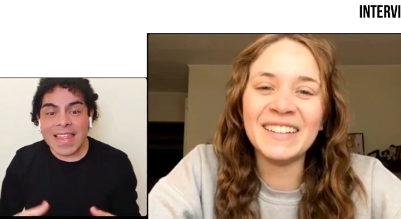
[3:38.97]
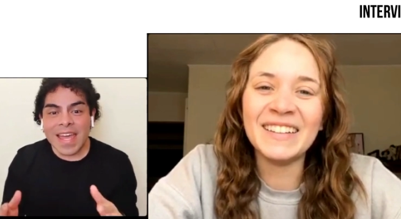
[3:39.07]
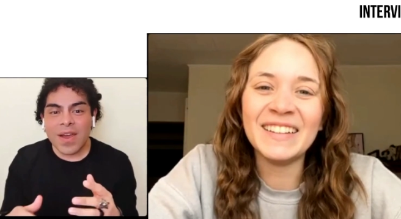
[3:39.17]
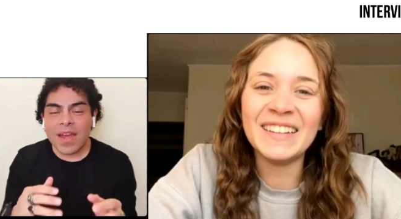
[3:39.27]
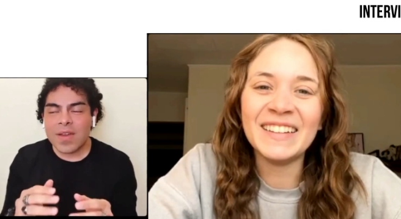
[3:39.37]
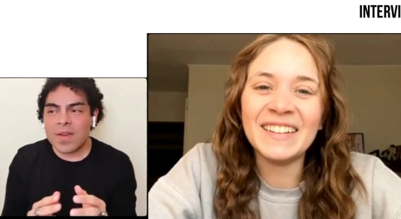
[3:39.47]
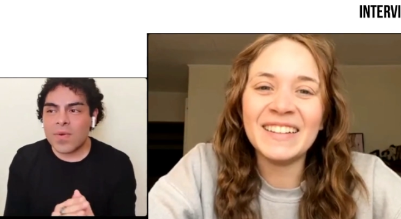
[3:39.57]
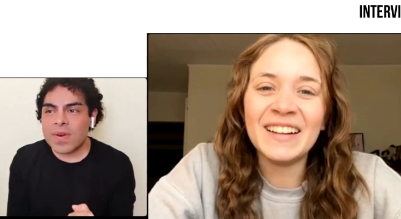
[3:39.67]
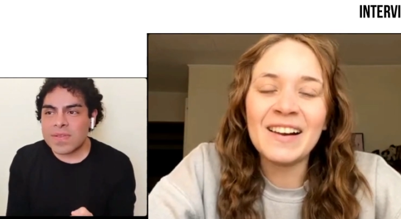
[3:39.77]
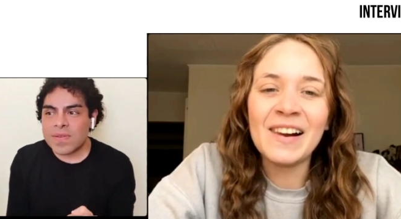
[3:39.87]
Speaker 1: and I,
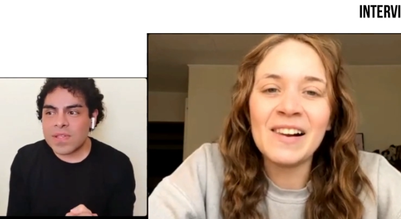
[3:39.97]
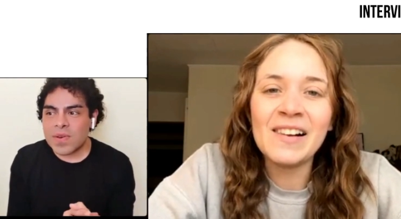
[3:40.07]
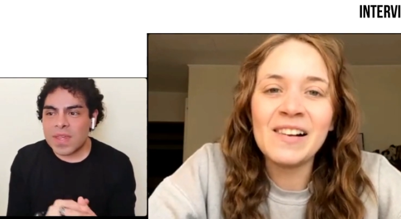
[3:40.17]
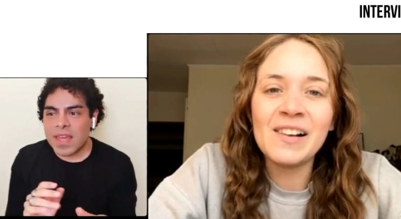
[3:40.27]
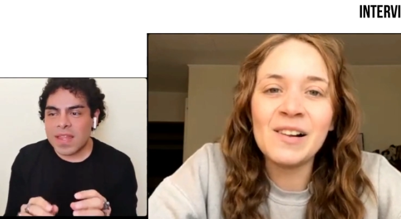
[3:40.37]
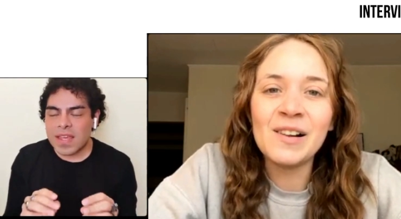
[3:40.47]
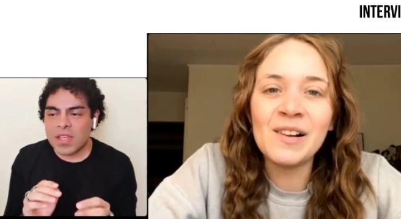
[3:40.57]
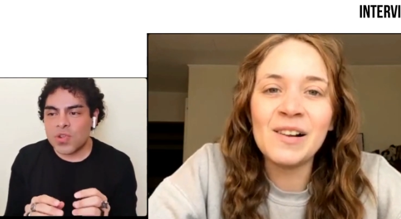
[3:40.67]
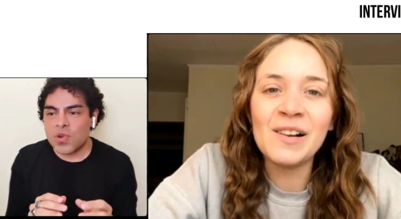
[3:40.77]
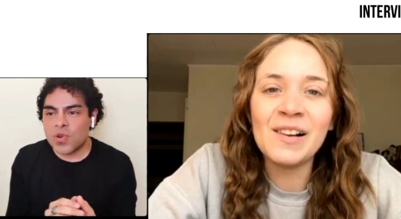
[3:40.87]
I, was also digging
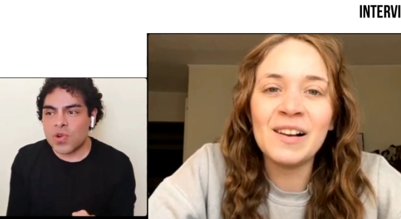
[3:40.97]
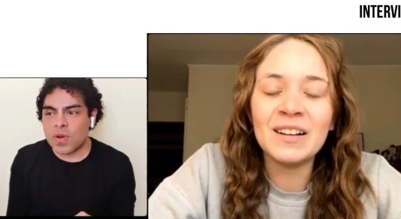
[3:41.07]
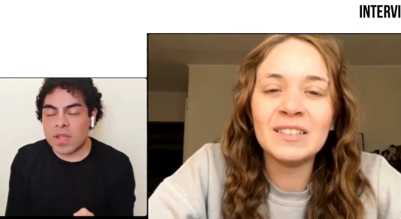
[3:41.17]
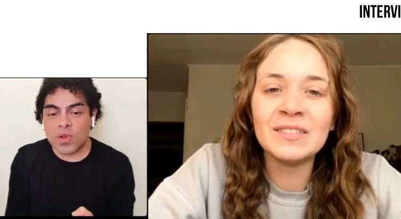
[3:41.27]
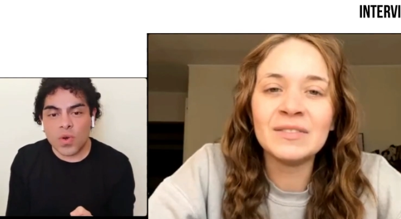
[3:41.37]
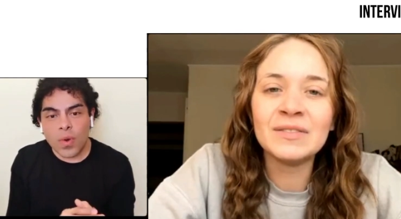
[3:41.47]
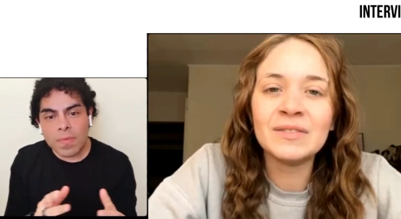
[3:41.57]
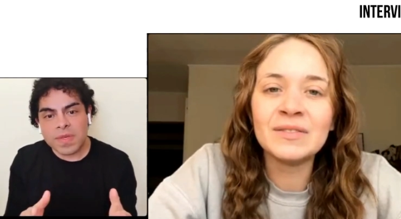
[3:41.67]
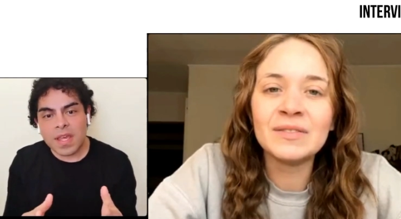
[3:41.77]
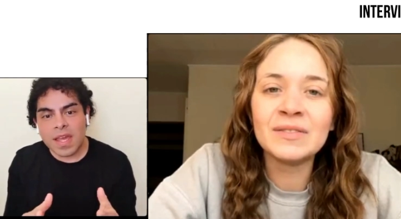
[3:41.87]
in your in your
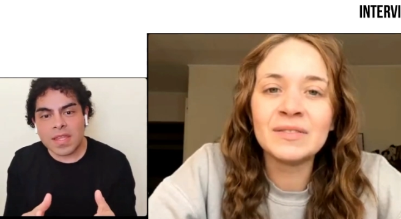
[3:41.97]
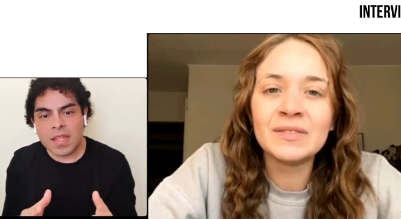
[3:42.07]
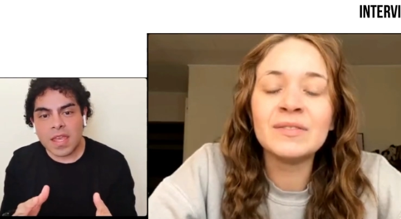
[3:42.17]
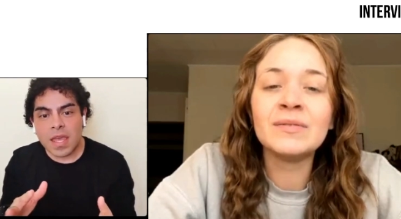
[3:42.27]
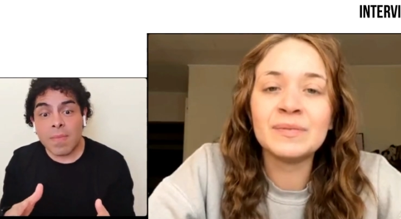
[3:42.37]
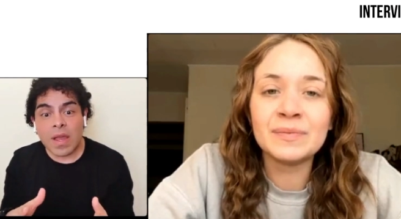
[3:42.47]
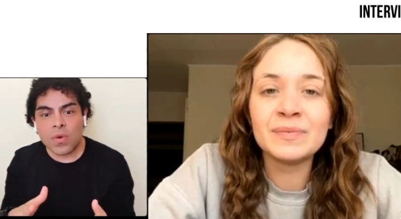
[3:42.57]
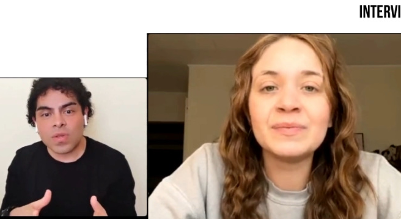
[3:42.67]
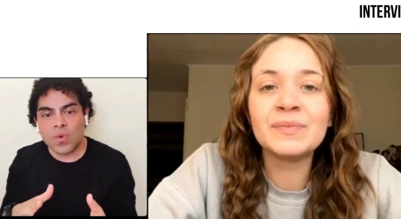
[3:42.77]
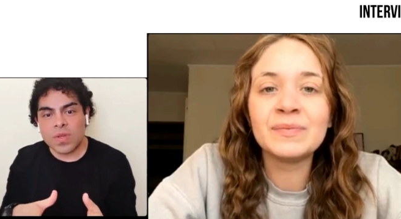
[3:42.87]
website, and I came
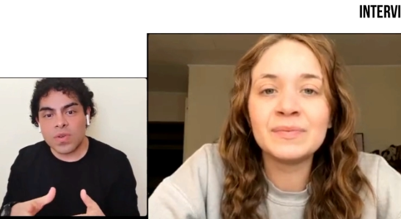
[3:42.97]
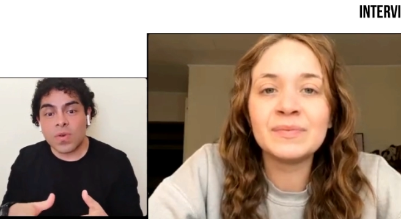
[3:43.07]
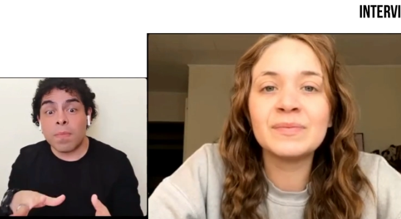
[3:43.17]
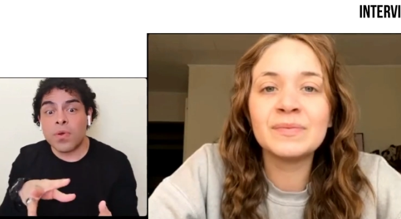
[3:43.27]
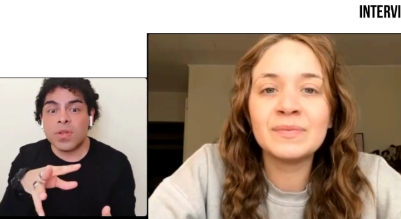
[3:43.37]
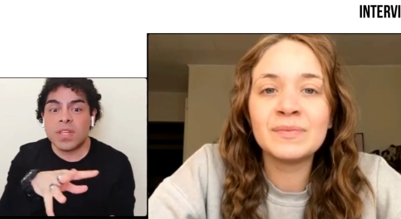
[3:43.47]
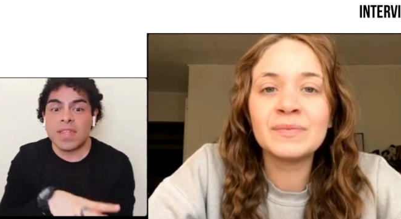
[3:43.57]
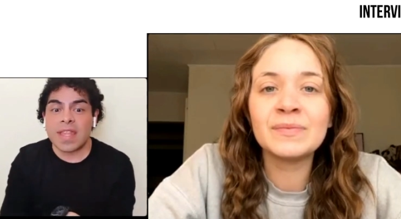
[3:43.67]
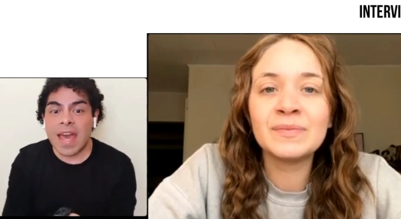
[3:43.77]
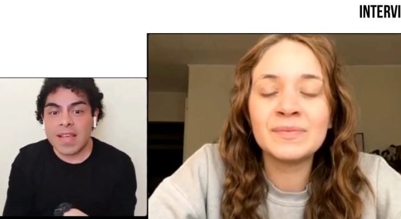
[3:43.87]
across with your
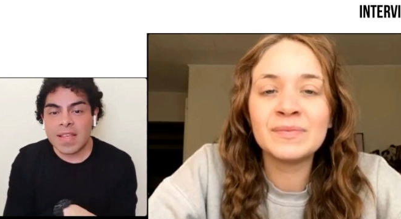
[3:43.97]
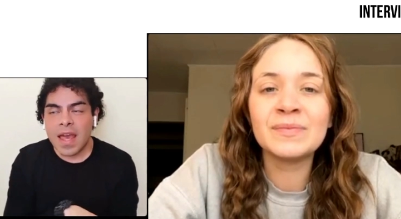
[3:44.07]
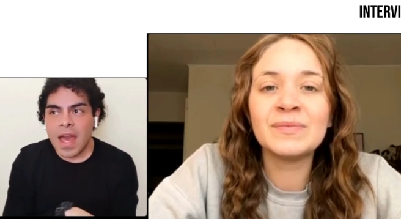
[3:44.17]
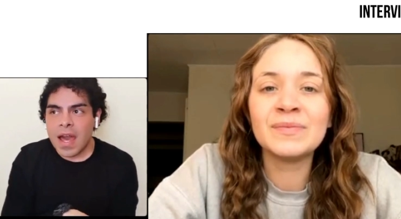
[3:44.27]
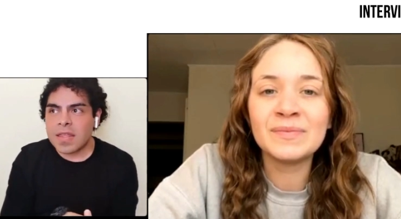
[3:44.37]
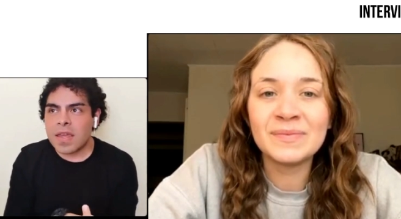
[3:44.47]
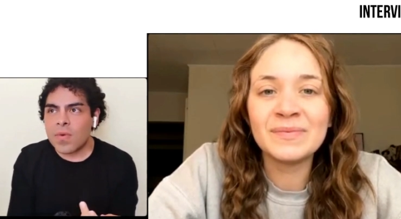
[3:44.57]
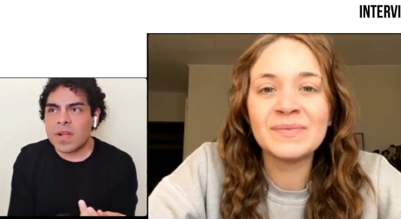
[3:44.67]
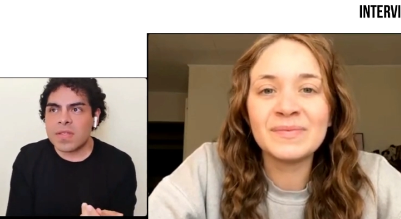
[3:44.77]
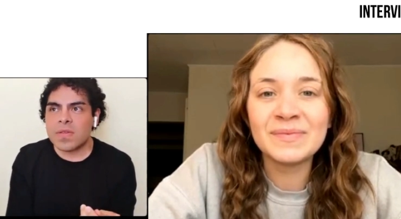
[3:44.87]
merchandise, and I
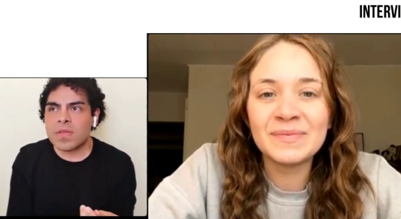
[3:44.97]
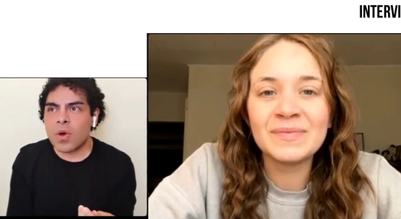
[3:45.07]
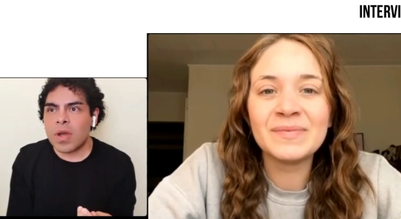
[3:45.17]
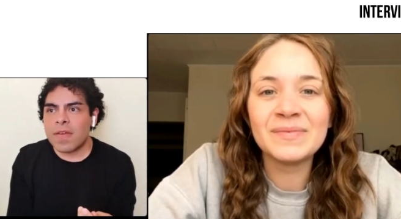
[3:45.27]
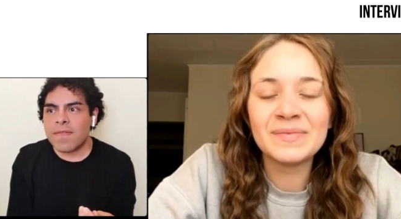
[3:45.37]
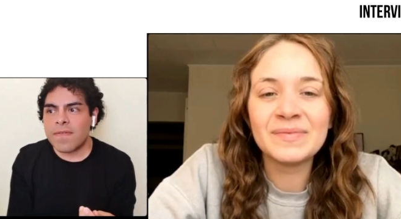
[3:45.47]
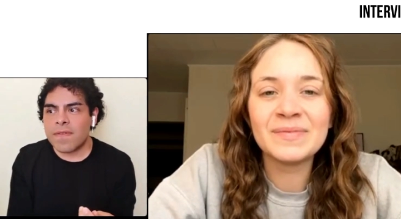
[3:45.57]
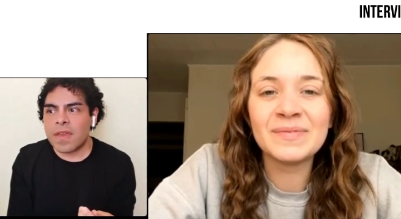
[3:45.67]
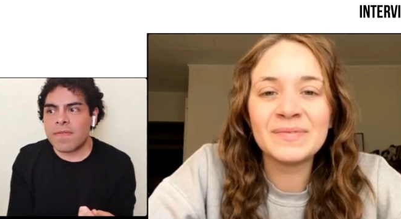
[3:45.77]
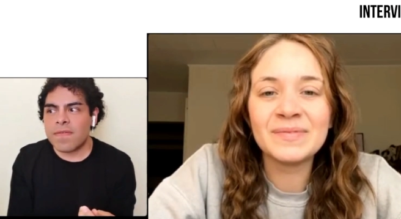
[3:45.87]
wanted to know if
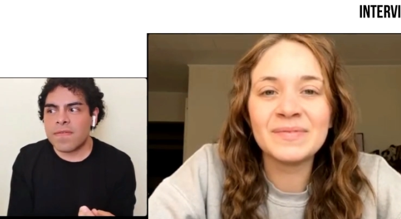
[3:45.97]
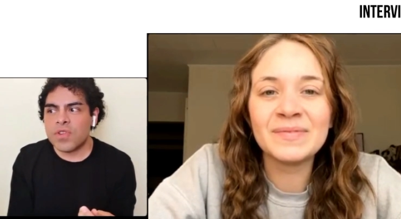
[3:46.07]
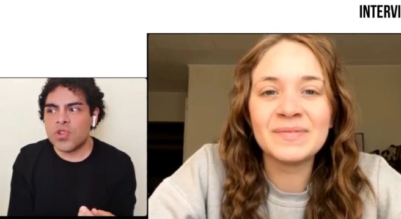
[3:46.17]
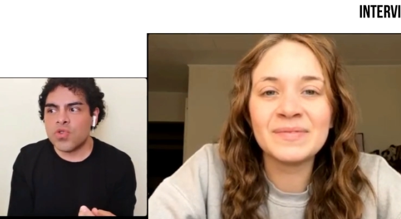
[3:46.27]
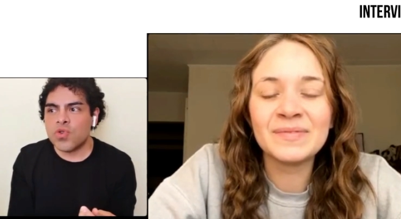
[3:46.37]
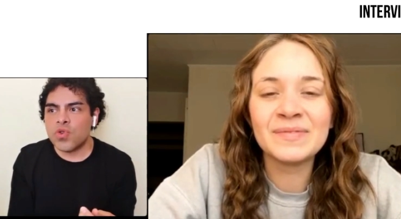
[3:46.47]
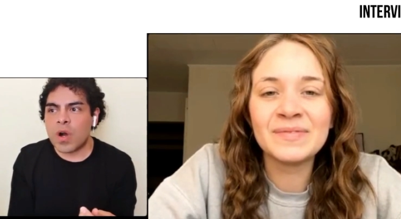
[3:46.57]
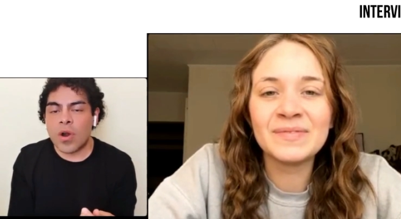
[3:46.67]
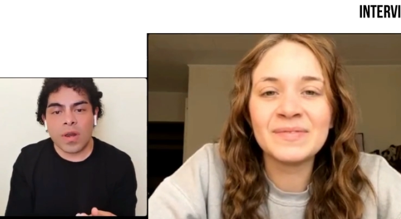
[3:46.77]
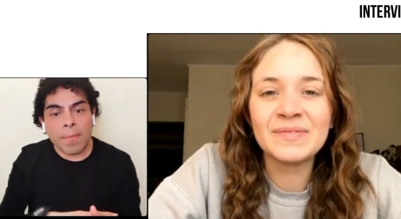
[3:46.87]
if
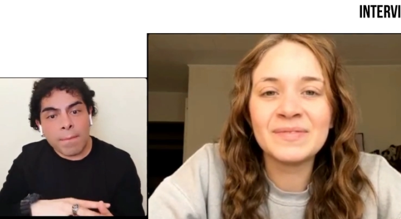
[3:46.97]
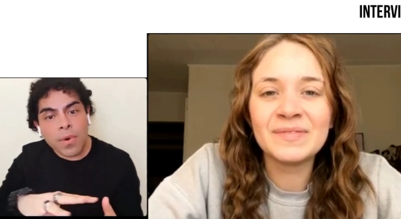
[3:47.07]
you are